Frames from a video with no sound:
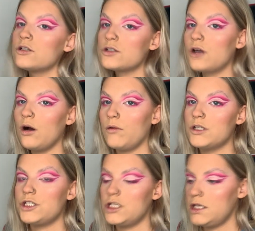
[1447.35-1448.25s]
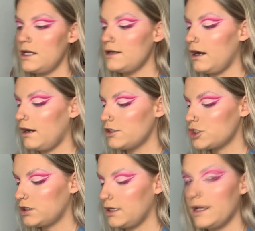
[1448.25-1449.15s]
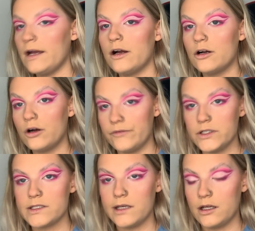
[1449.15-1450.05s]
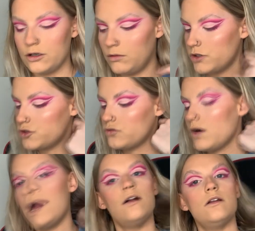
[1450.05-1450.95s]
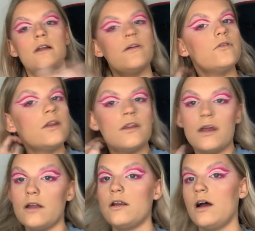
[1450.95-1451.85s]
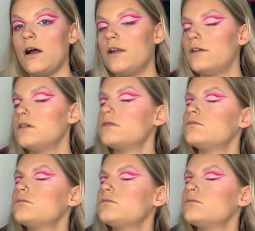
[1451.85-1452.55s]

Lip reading: So she did actually obviously go on trial and everything, and